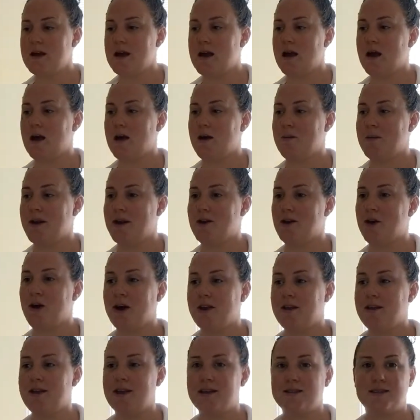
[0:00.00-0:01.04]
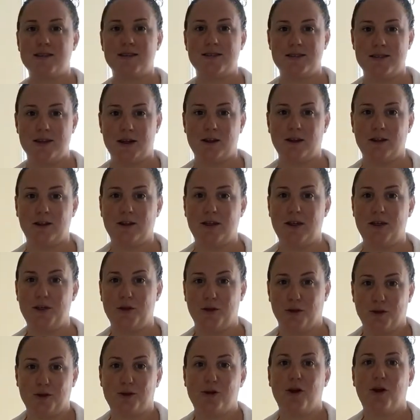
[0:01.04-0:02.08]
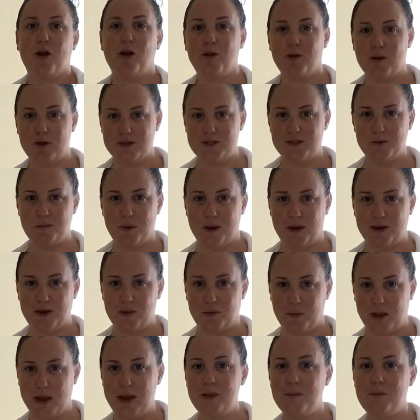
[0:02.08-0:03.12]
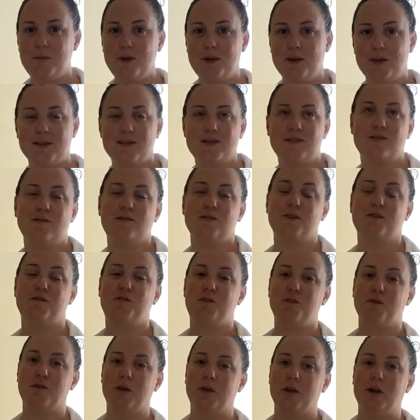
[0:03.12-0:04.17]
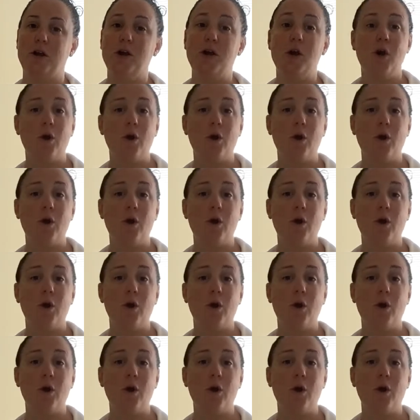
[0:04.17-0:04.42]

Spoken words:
and not necessarily their current body weight, because even if you're